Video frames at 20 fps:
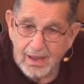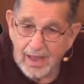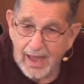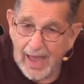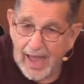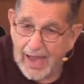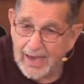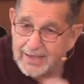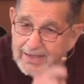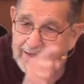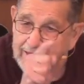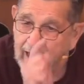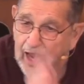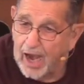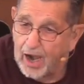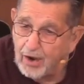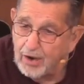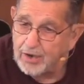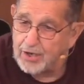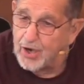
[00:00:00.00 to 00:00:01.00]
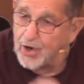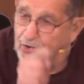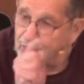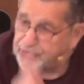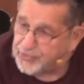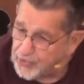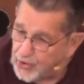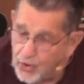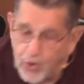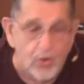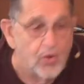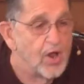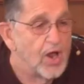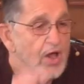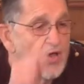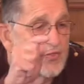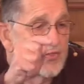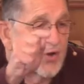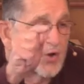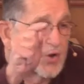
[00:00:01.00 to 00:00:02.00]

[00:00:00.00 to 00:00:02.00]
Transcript: and carry you through the